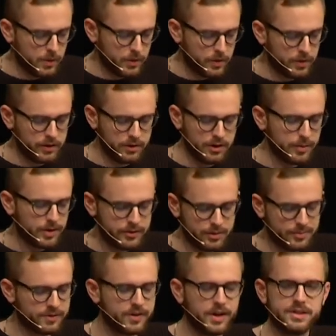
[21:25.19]
or global
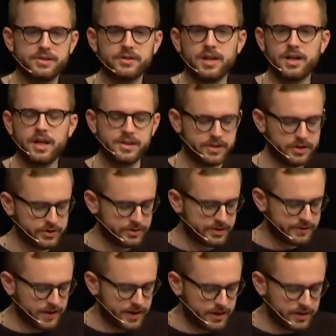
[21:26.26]
human rights
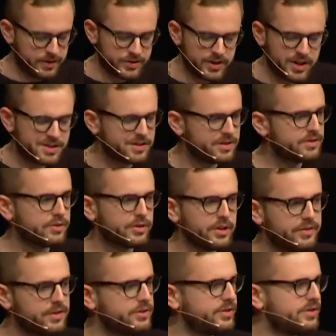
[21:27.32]
organizations fighting injustice, or
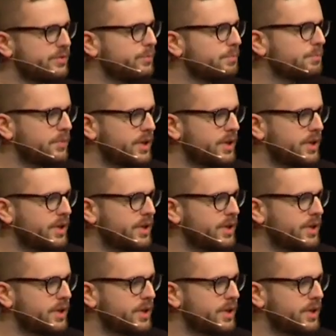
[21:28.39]
even just